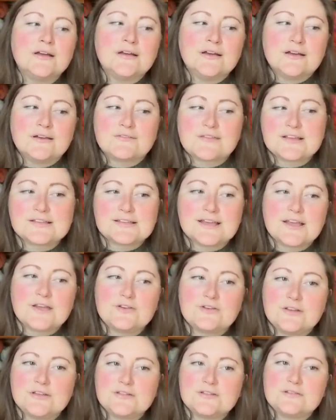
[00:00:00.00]
if they say you
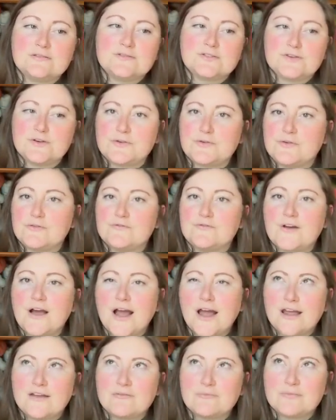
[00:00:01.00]
need
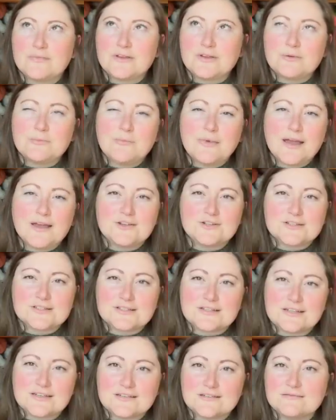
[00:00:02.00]
205, you may just
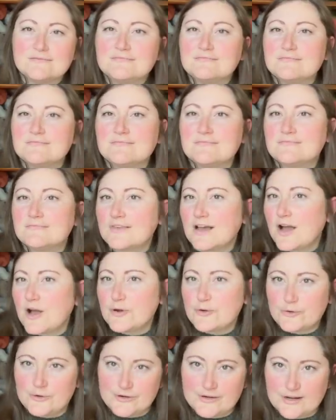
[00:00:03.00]
need
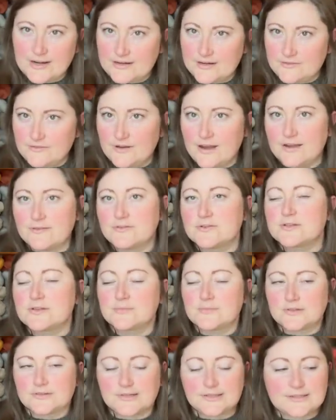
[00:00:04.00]
195 or
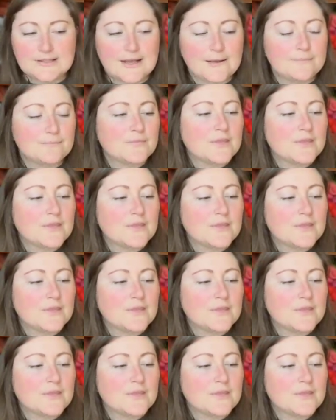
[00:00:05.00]
something like that.